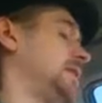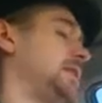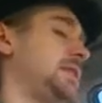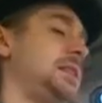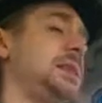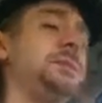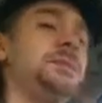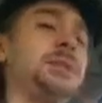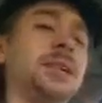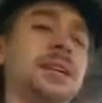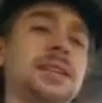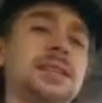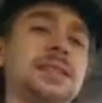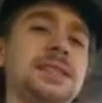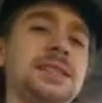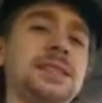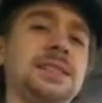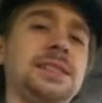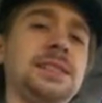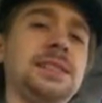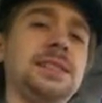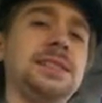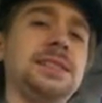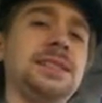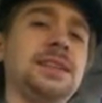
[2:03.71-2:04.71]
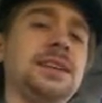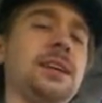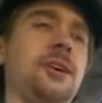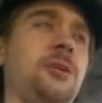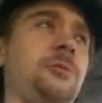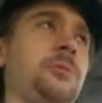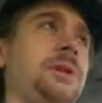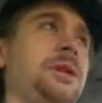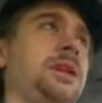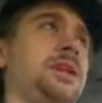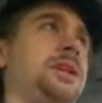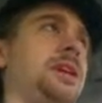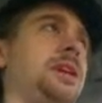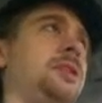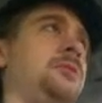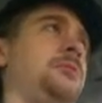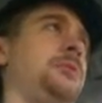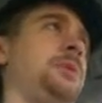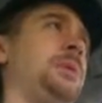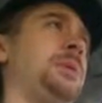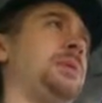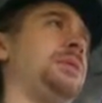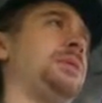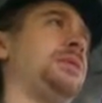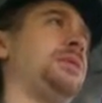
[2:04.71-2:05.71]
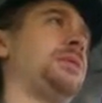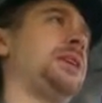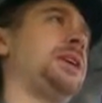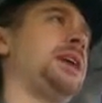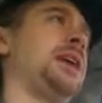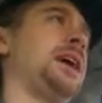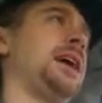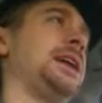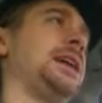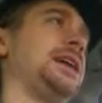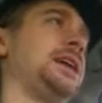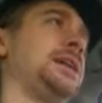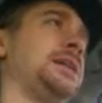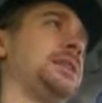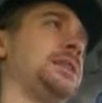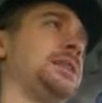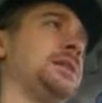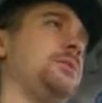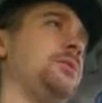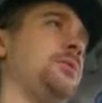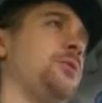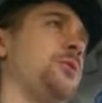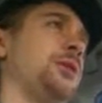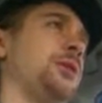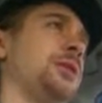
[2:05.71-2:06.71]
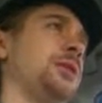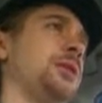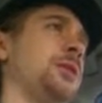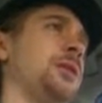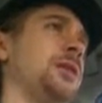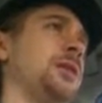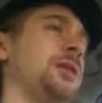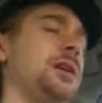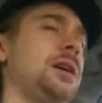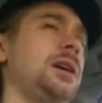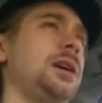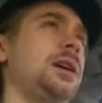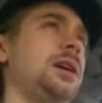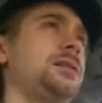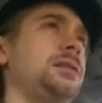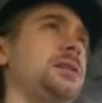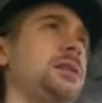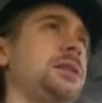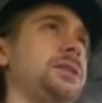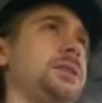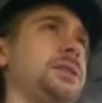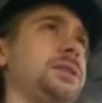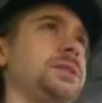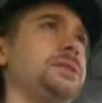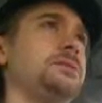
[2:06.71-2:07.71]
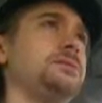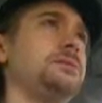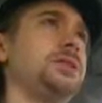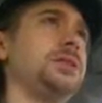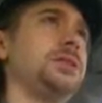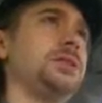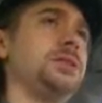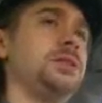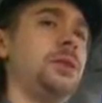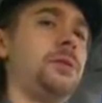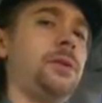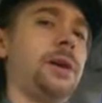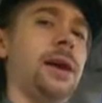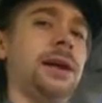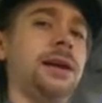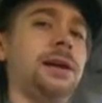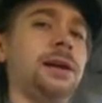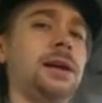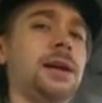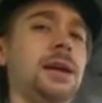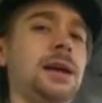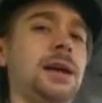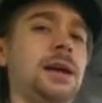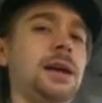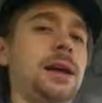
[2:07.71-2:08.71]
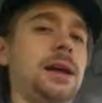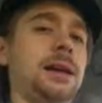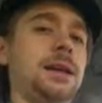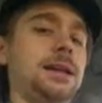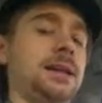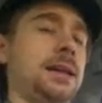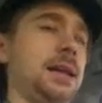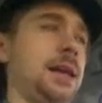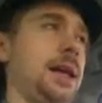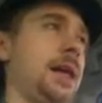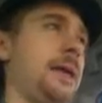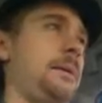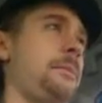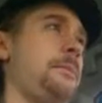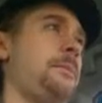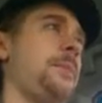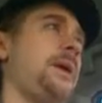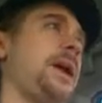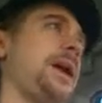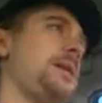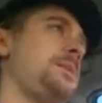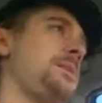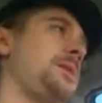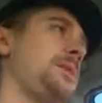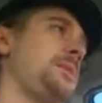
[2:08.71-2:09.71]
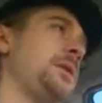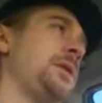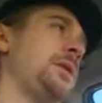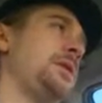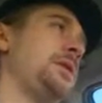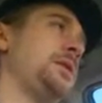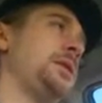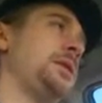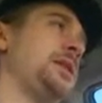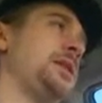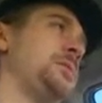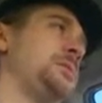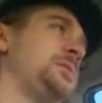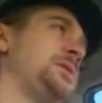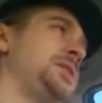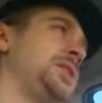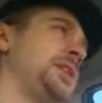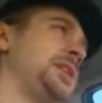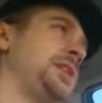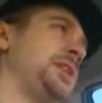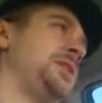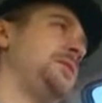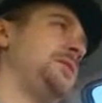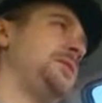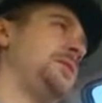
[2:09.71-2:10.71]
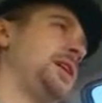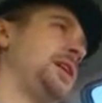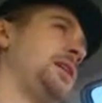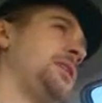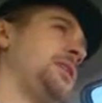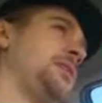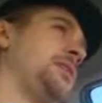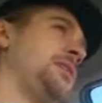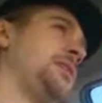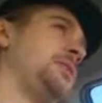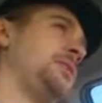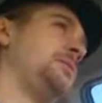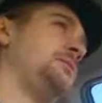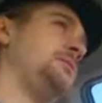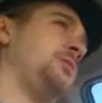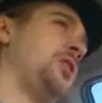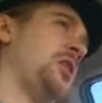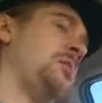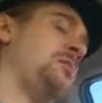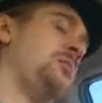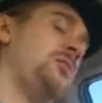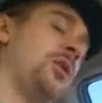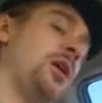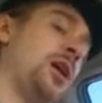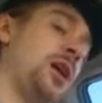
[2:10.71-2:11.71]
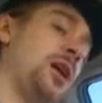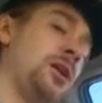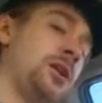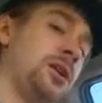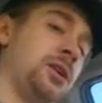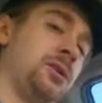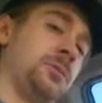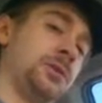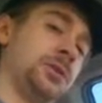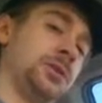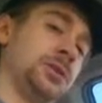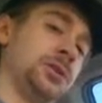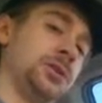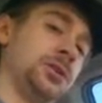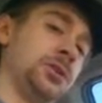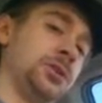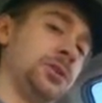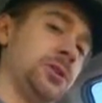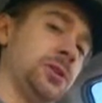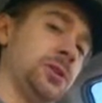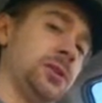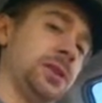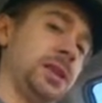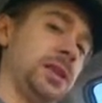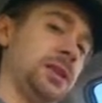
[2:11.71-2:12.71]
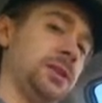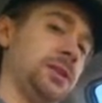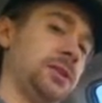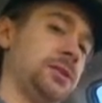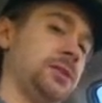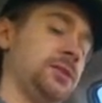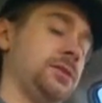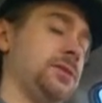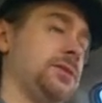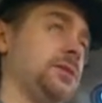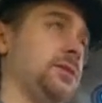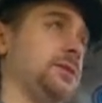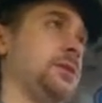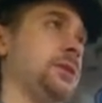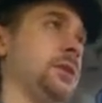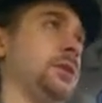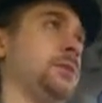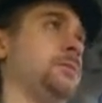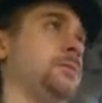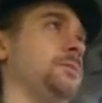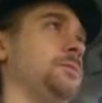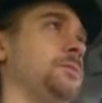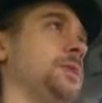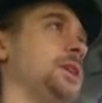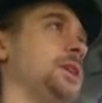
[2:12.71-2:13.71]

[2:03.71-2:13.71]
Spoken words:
Seems like it's a decent helmet. I remember looking at it at some point going, this is alright. It may be better than Obsidian Veil. I'm not 100% sure on that, though.